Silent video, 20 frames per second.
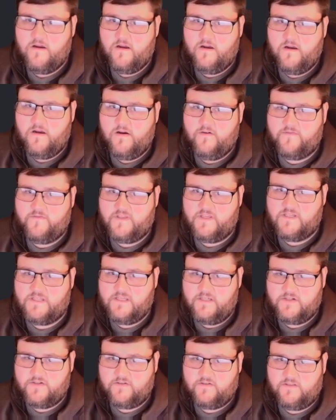of the
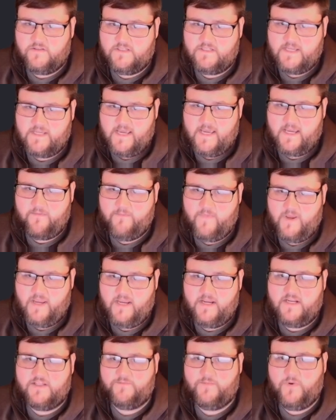additional attack
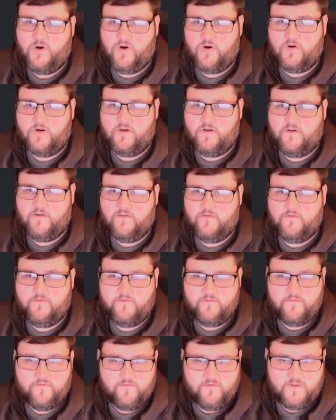made as part
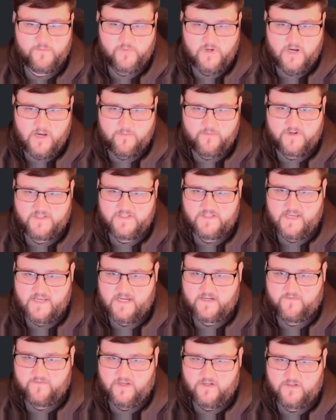of the property's
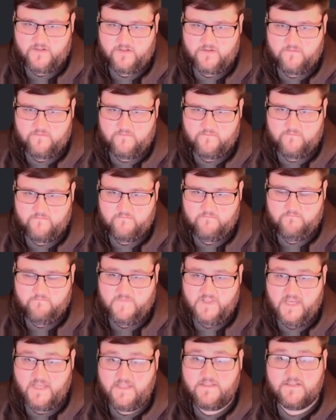activation.
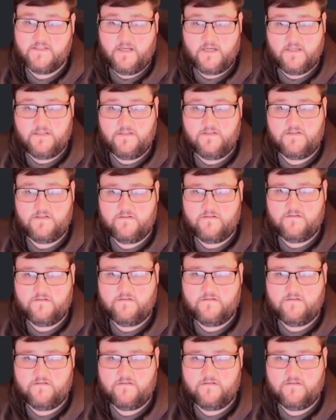That's nice.